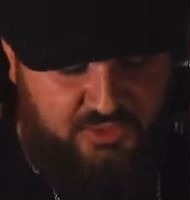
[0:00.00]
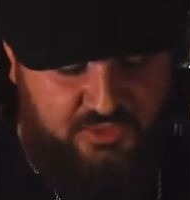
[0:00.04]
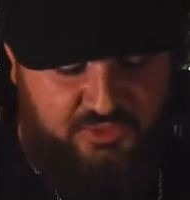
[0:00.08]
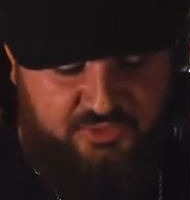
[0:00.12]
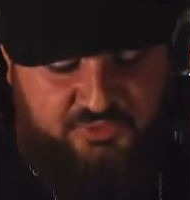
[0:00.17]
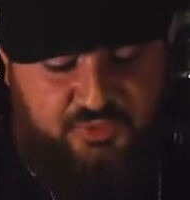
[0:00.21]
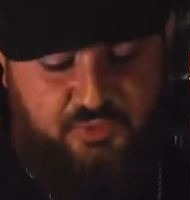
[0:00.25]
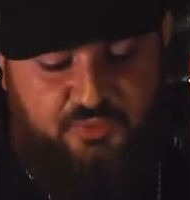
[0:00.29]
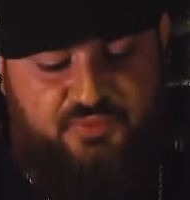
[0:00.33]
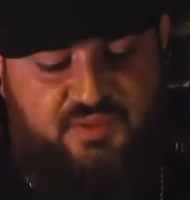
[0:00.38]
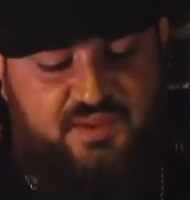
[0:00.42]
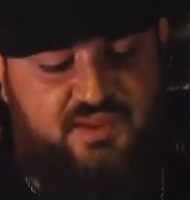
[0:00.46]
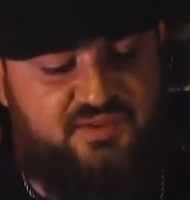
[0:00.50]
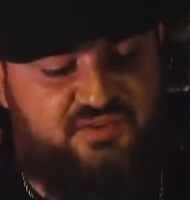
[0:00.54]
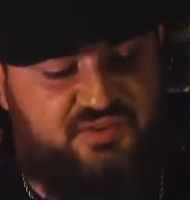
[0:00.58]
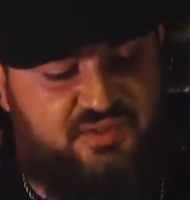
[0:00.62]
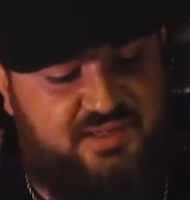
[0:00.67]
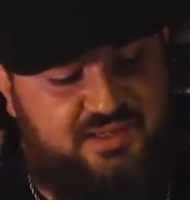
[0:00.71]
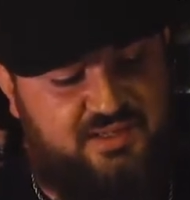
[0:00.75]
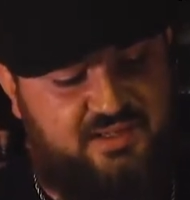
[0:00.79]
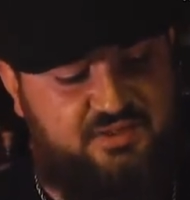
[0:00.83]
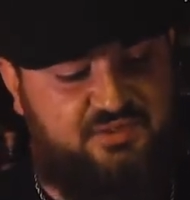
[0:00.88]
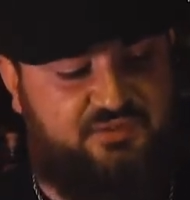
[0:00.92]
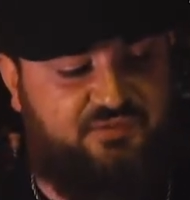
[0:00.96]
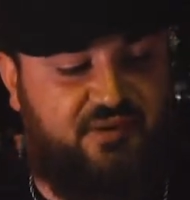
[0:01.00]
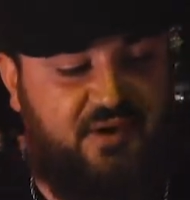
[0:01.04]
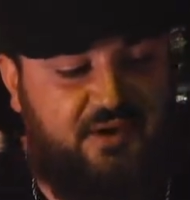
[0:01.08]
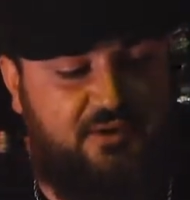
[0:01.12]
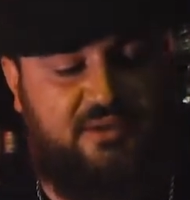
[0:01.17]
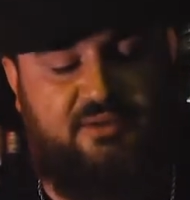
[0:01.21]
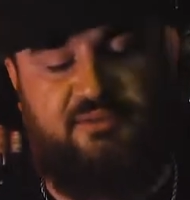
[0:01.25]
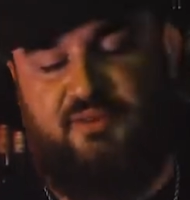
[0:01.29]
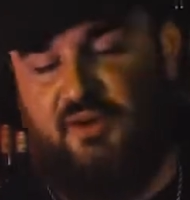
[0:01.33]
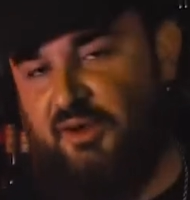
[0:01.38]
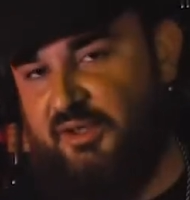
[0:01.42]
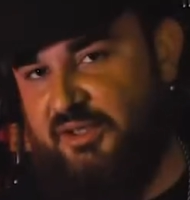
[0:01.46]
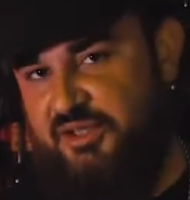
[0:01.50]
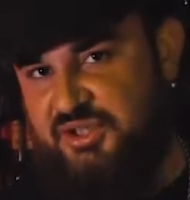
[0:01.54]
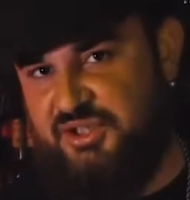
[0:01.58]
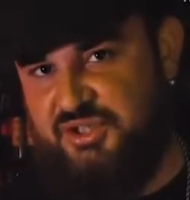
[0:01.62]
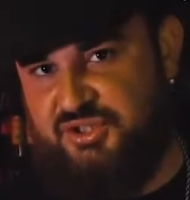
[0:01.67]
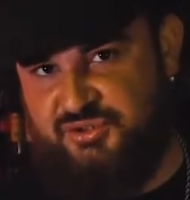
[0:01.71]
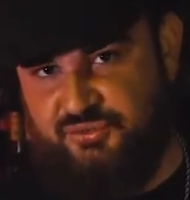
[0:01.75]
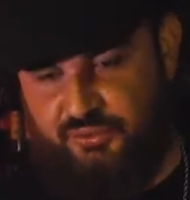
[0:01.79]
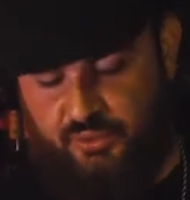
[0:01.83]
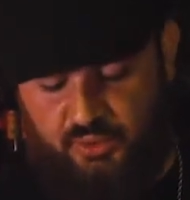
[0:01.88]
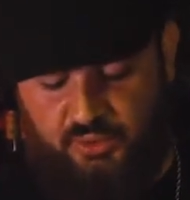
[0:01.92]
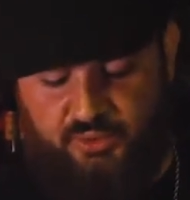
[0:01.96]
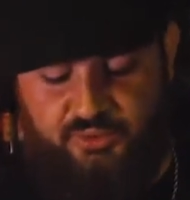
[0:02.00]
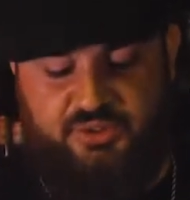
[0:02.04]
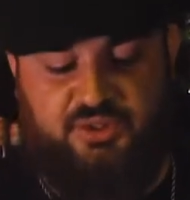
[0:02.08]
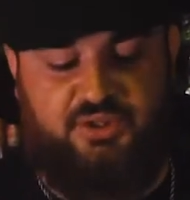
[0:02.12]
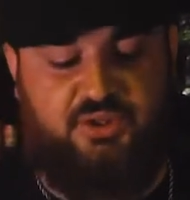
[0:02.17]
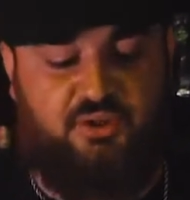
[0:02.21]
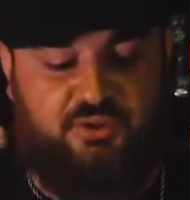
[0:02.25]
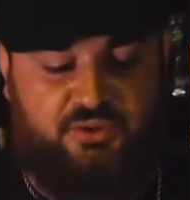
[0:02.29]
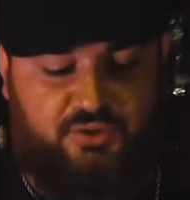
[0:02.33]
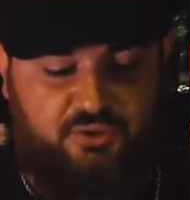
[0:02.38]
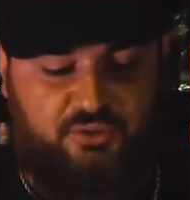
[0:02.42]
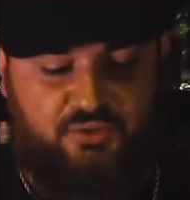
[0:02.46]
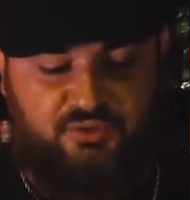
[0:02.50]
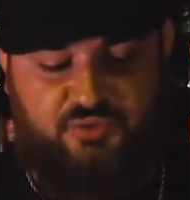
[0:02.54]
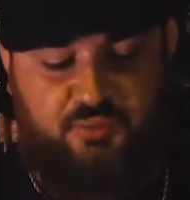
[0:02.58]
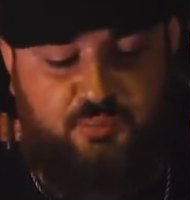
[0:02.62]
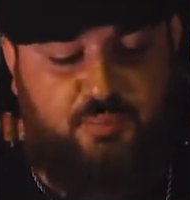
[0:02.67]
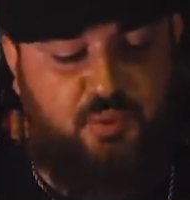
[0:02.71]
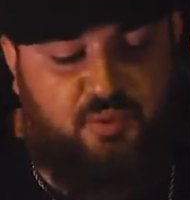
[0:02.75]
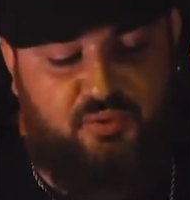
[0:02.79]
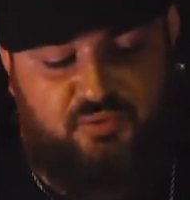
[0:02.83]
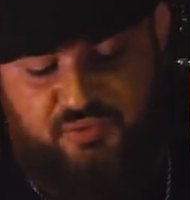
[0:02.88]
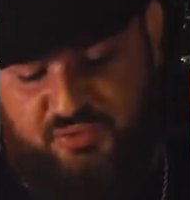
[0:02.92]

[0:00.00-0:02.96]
So this is very, very strong. You're not supposed